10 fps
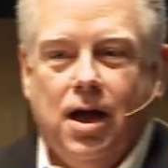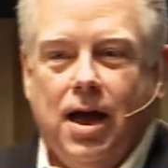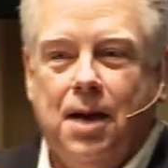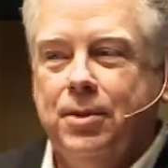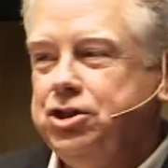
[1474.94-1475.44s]

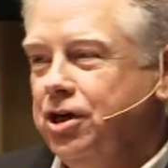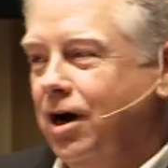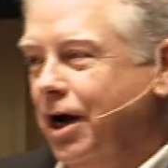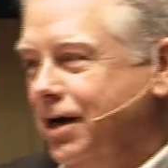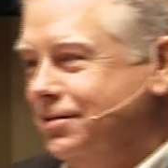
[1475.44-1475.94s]
a
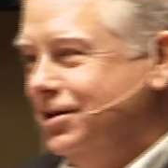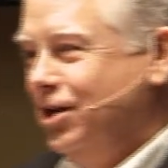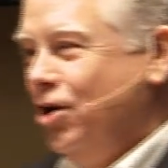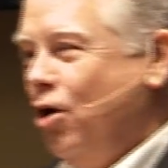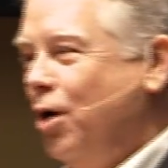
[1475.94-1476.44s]
missionary
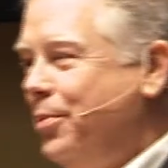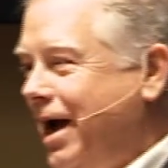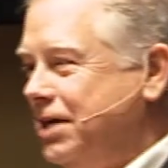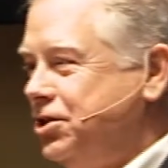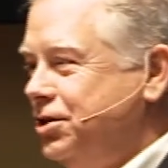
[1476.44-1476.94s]
or a
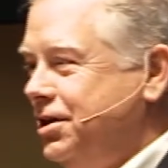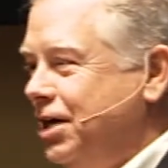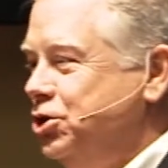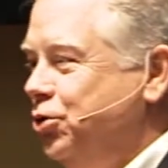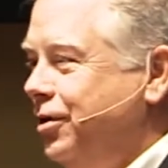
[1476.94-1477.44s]
pastor
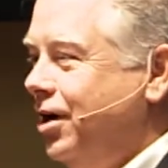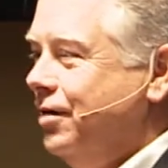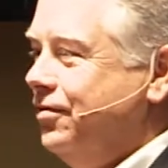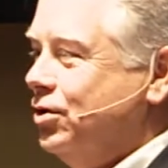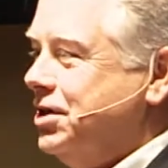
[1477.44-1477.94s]
tells you they're
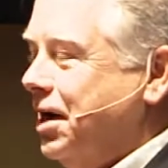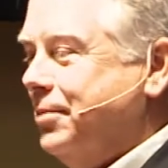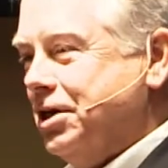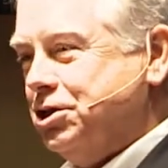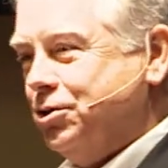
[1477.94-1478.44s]
in full-time
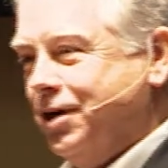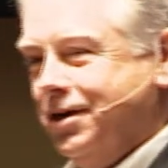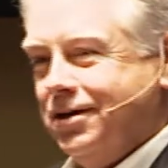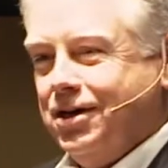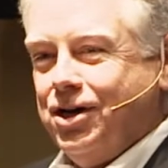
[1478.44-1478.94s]
ministry,
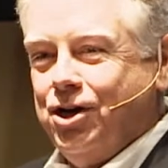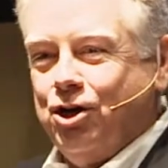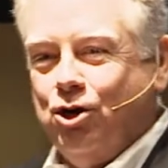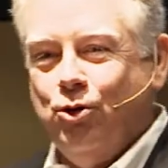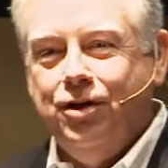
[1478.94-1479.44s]

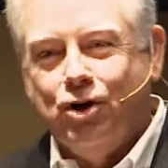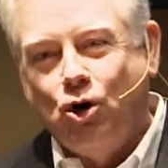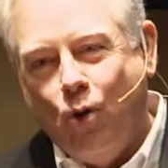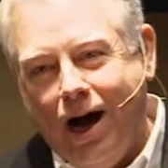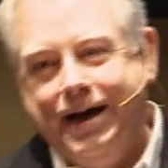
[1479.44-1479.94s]
you either
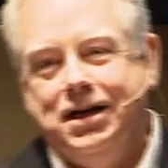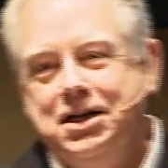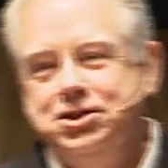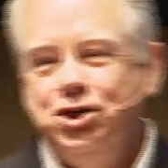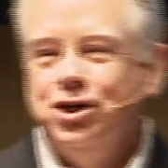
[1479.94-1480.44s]

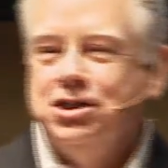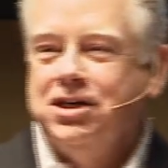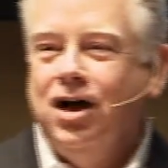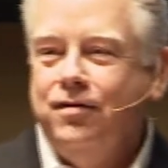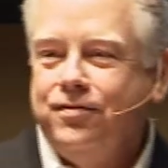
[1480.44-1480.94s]
quietly to
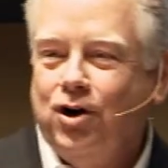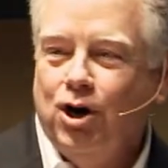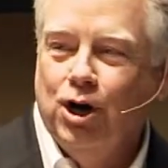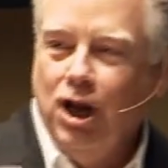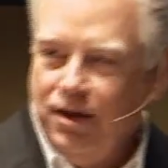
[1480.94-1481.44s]
yourself
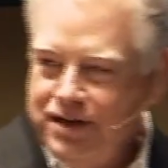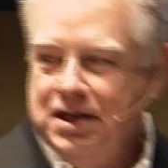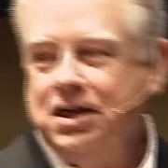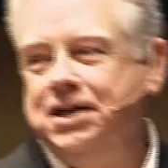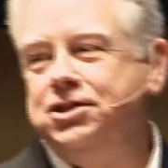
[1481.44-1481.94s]
or
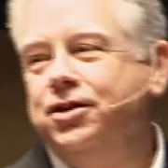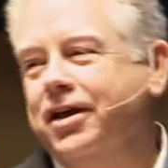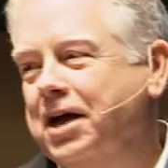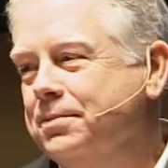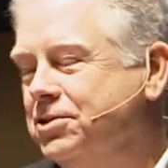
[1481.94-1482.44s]
lovingly to
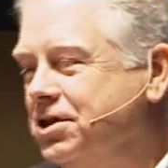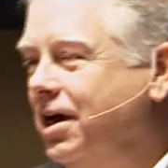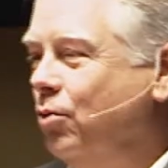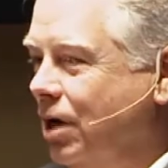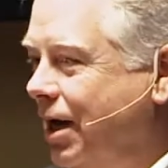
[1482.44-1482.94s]
them say,
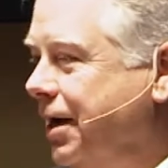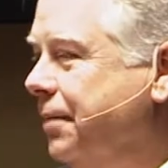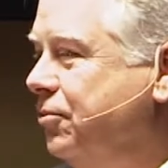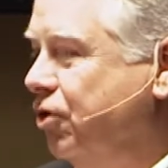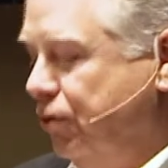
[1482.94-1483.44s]
well, I
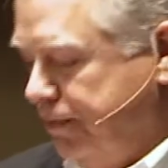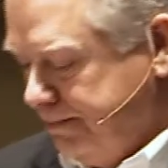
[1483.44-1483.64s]
am too.